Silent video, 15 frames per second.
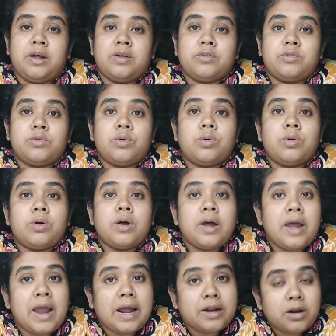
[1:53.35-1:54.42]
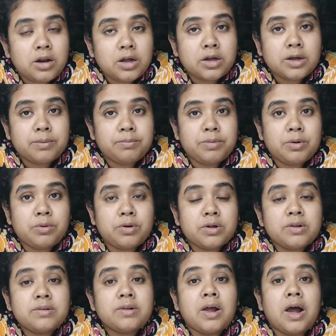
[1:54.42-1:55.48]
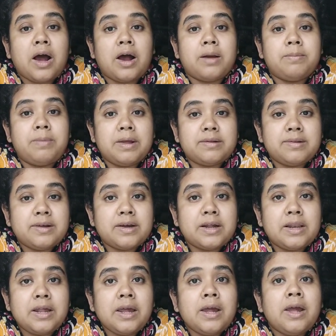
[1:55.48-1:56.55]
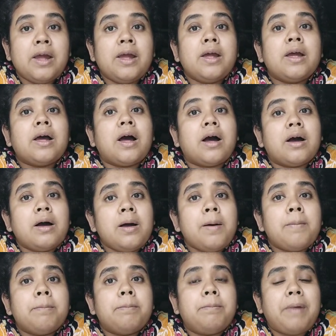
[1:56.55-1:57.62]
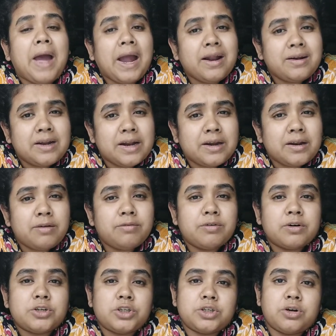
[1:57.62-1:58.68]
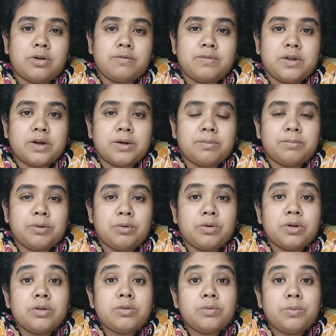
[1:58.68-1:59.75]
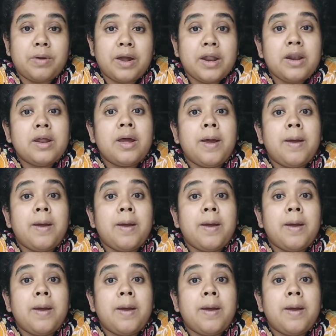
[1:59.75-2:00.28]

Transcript: So analog computers are basically a backdated version of the computers where